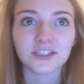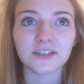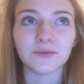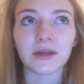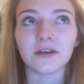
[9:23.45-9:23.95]

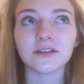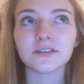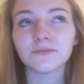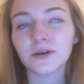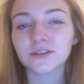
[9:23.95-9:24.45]
She went
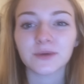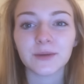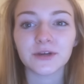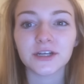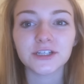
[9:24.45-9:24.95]
under a
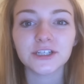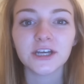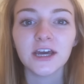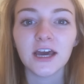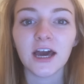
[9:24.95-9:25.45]
motorway bridge
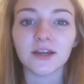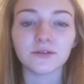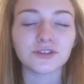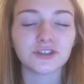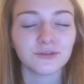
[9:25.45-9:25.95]
and it
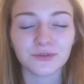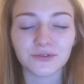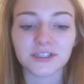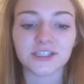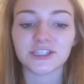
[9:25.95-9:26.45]
was super
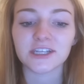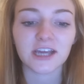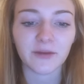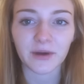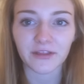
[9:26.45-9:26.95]
noisy, she didn't
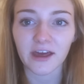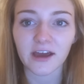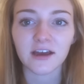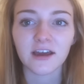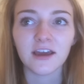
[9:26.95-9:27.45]
care about that.